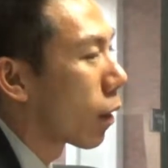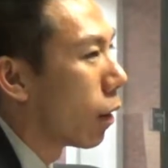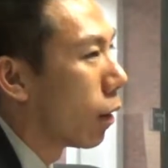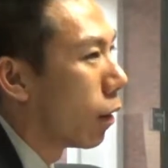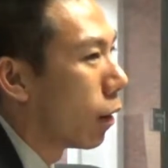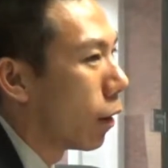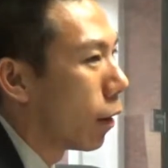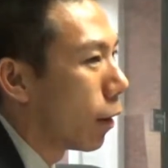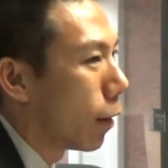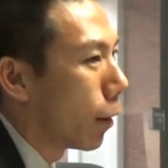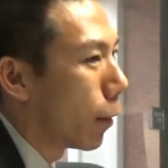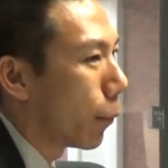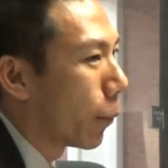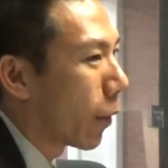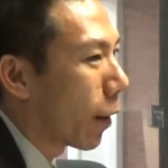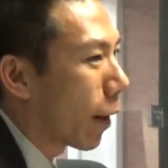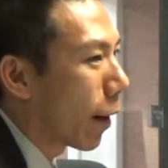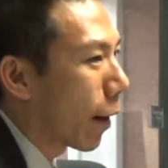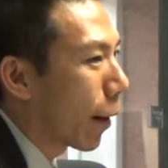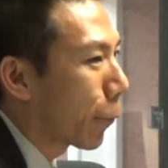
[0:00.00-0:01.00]

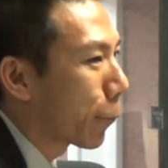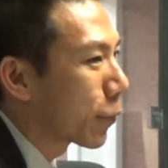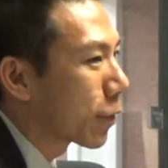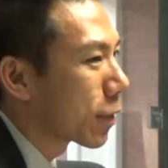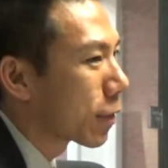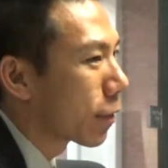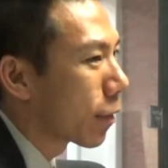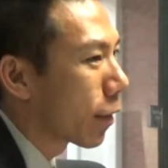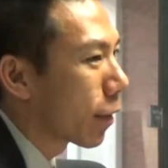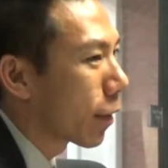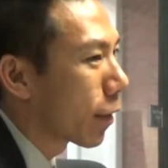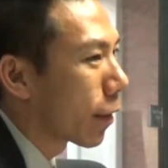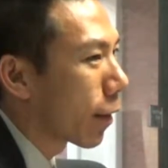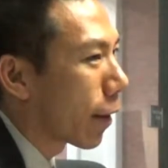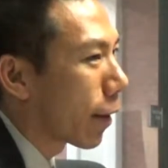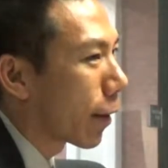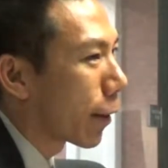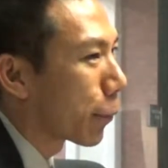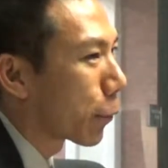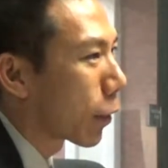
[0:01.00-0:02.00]
I would say that
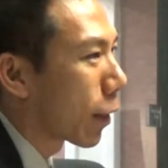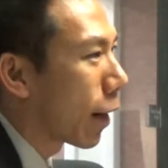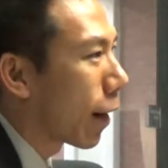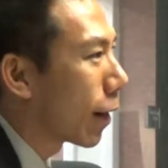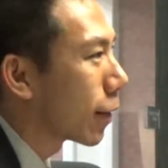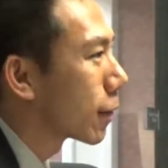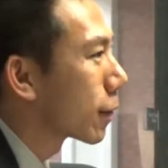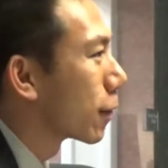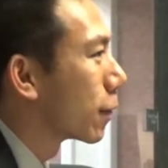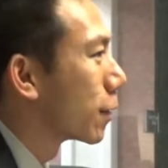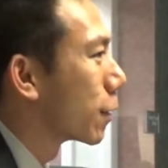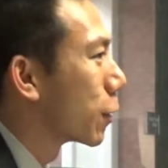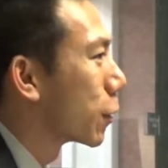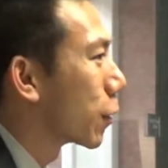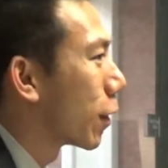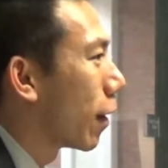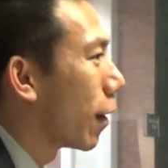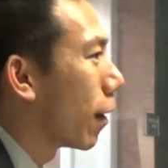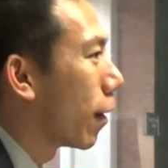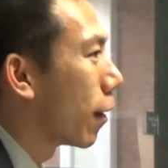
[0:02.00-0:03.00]
I'm constantly
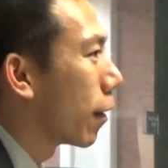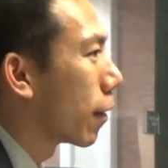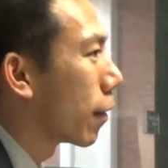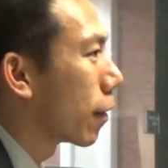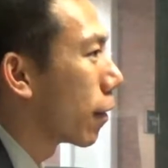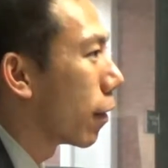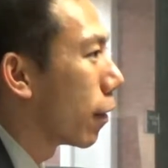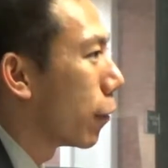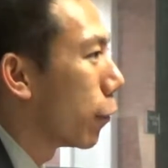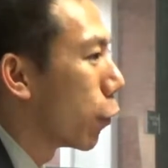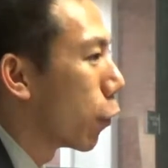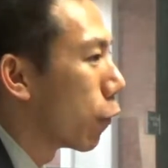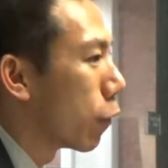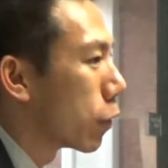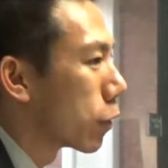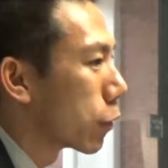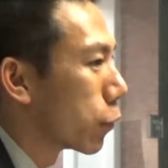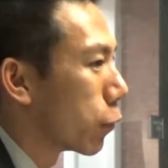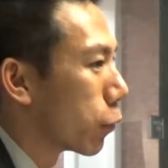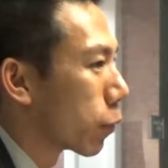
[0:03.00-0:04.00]
shy and
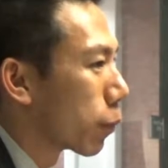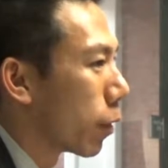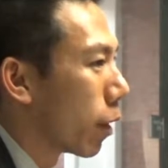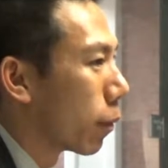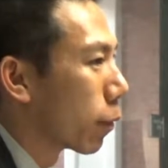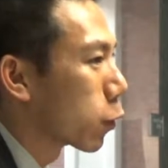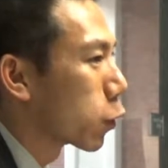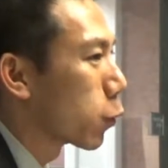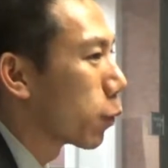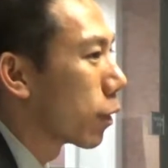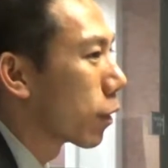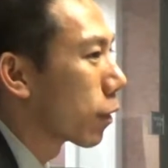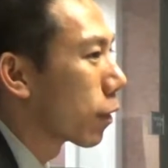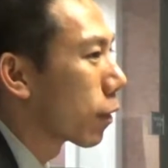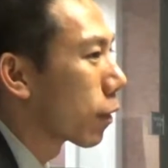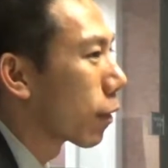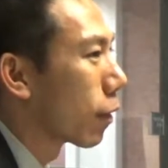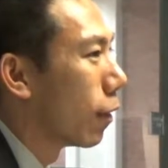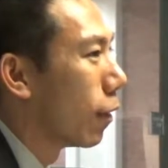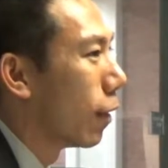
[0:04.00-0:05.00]
nervous doing public
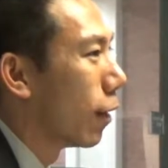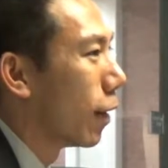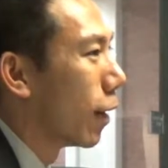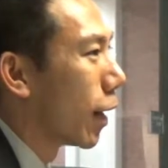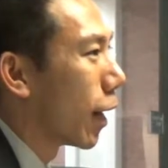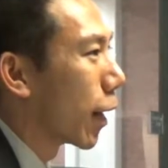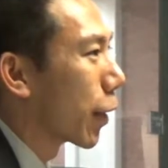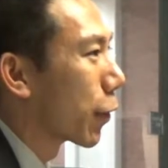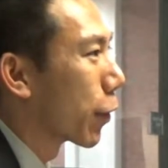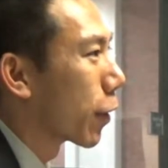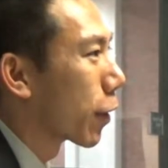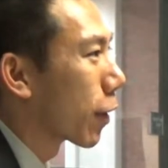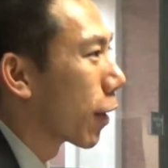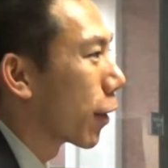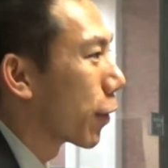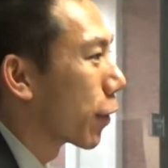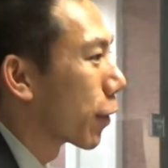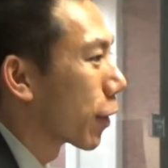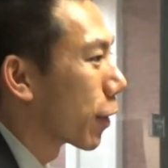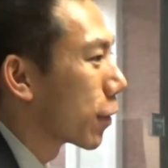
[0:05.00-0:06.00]
speaking. I think
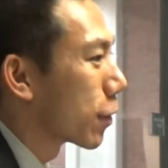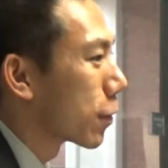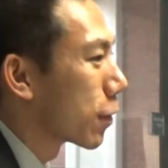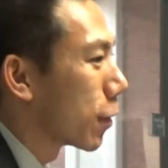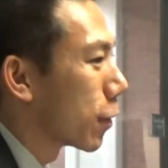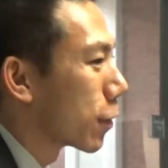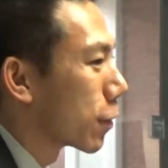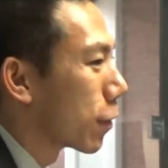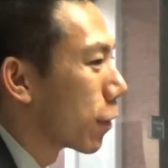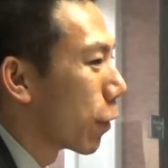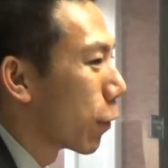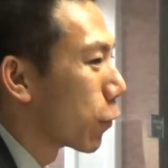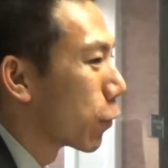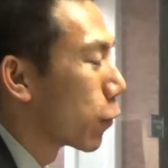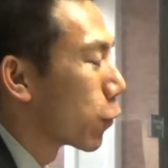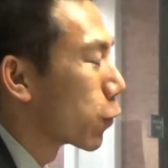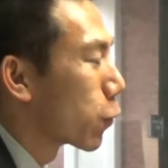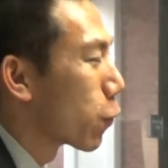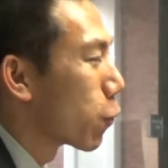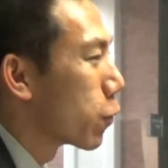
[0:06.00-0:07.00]

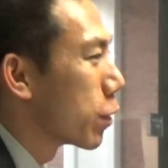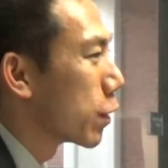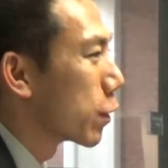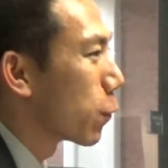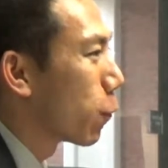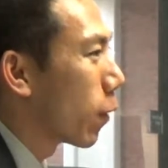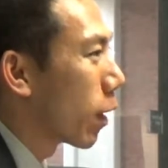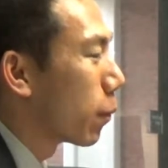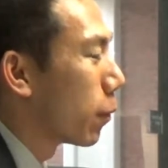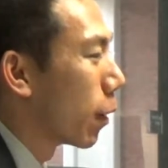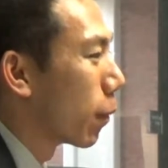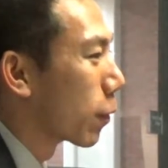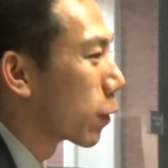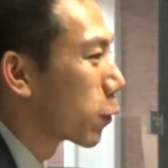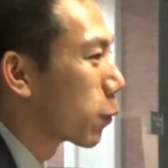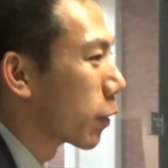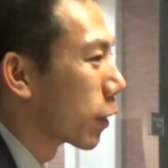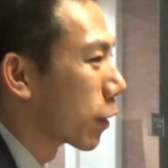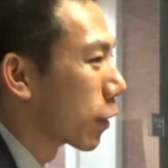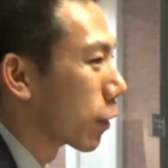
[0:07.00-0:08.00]
there's a reason why public
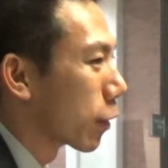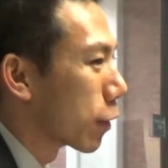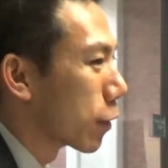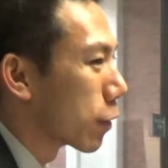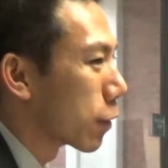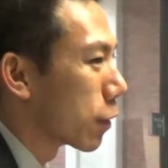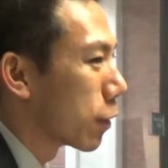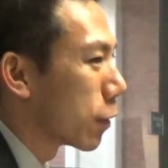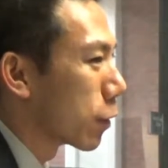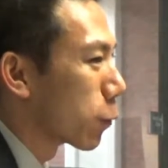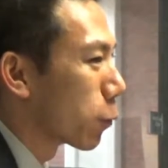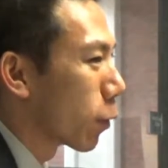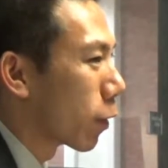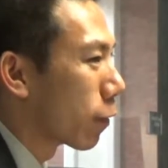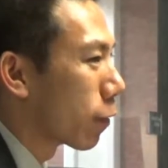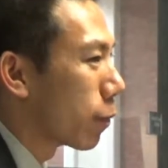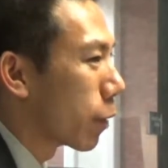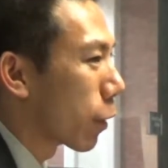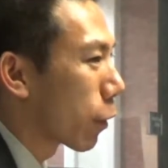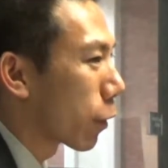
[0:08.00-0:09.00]
speaking is one
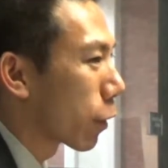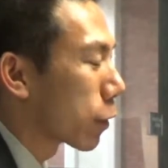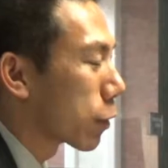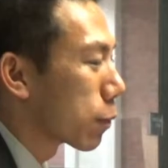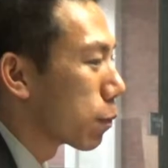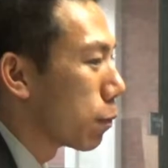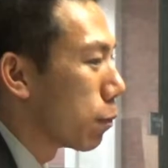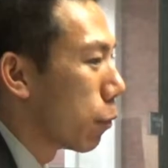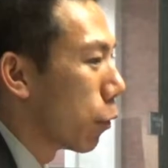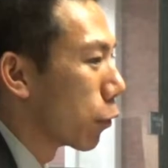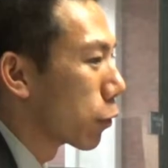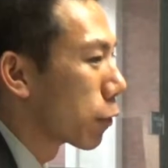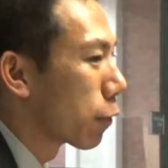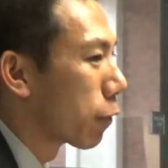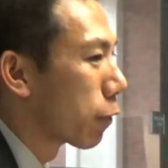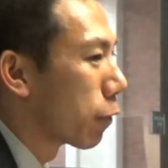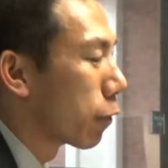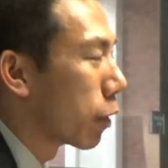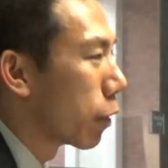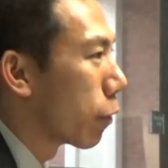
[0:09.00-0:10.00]
of America's most
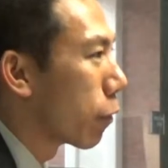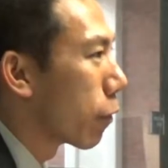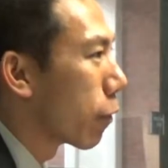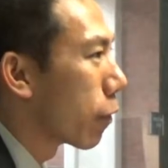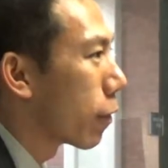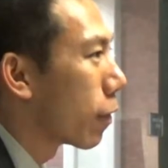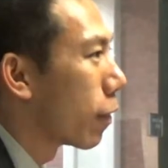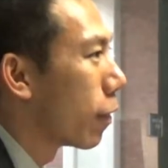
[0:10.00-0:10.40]
feared